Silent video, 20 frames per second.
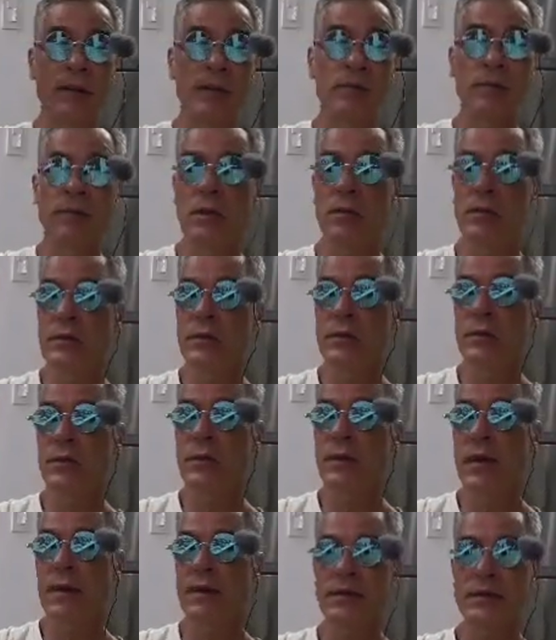it was always
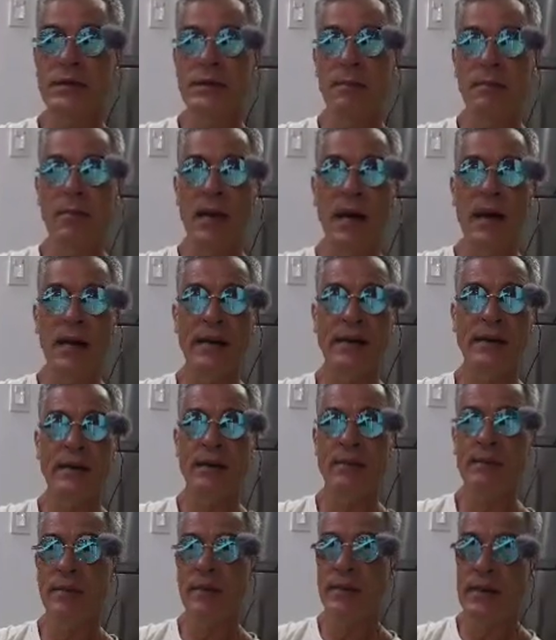good to have something hot,
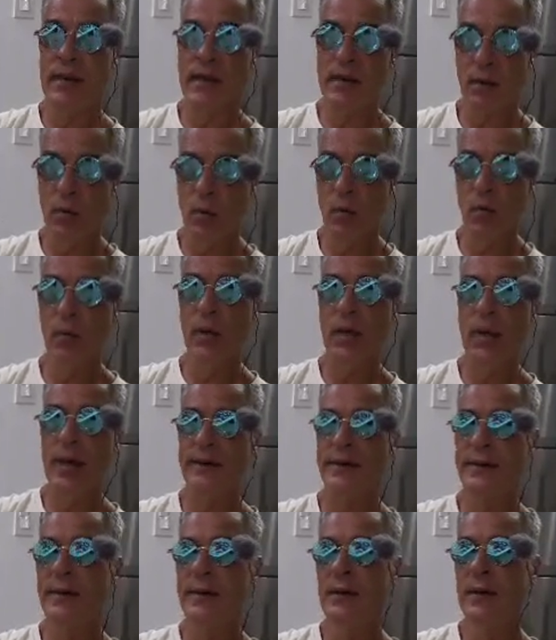but not a whole
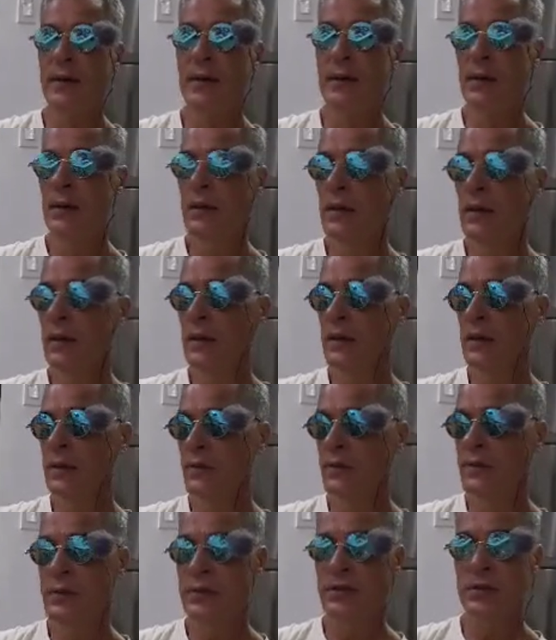lot.
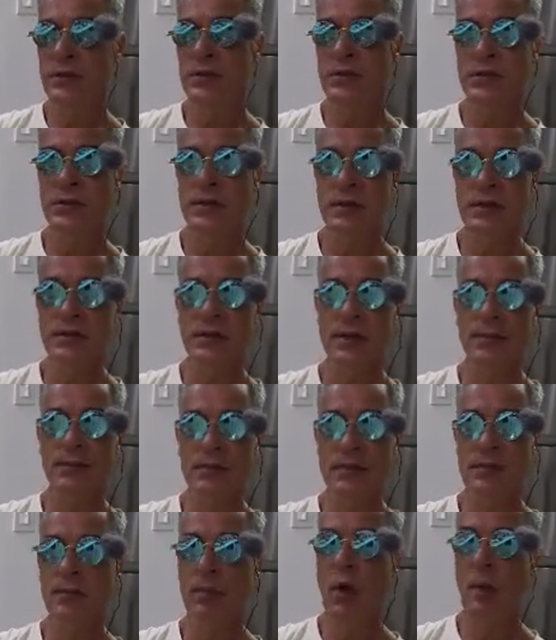Just something
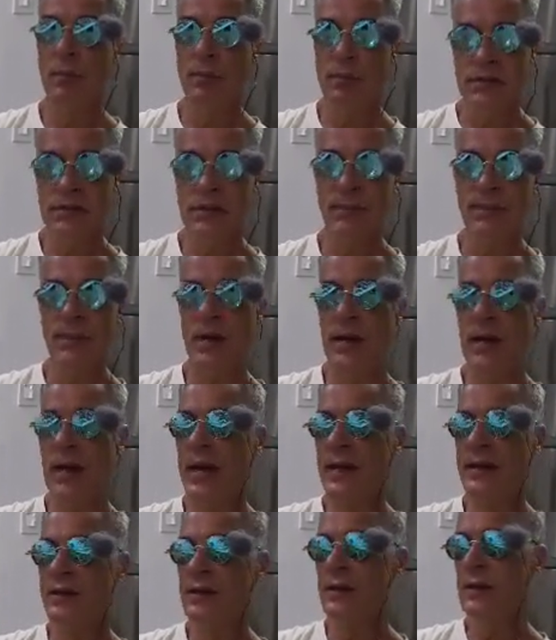small, but something
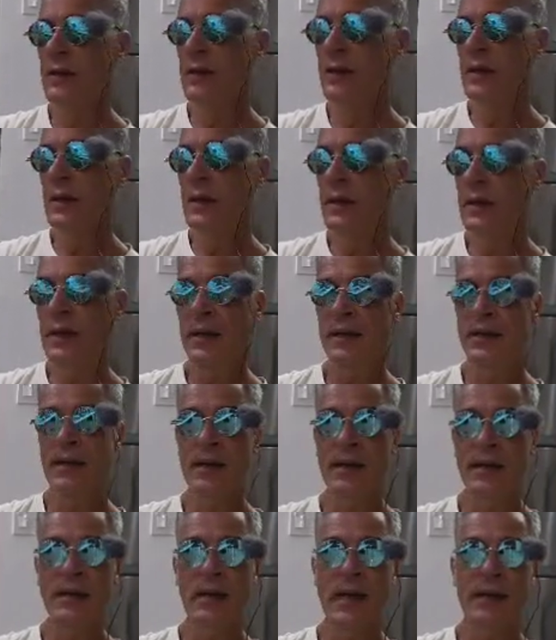hot. And
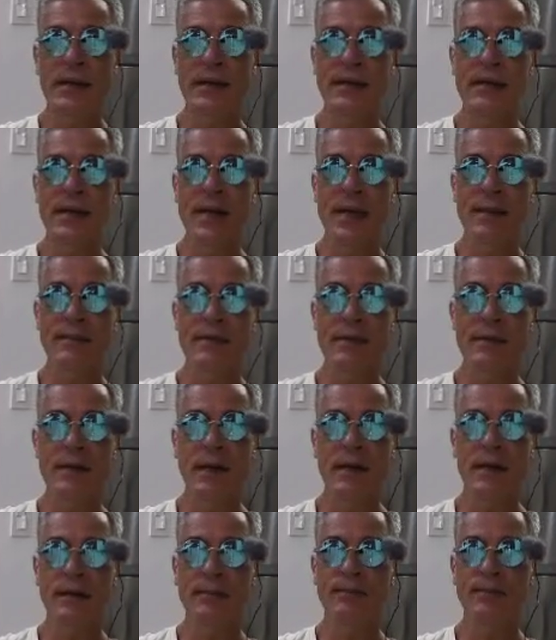then a lot of times,
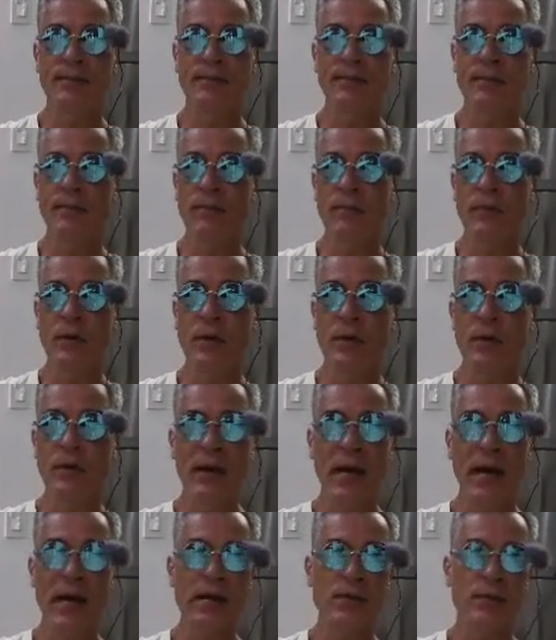
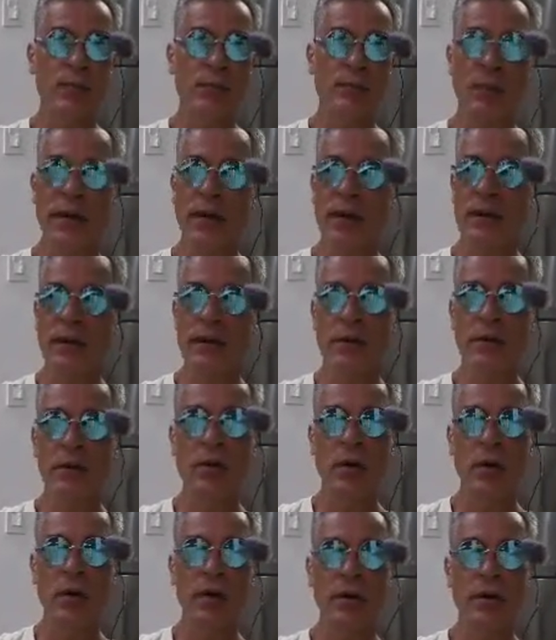guys would bring a little
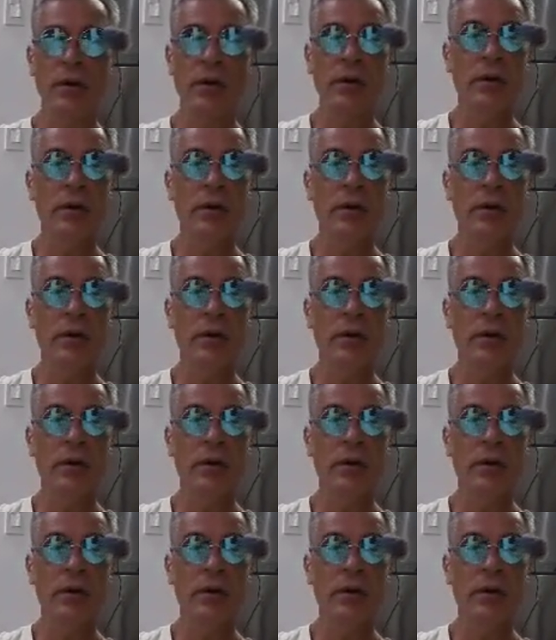cooker,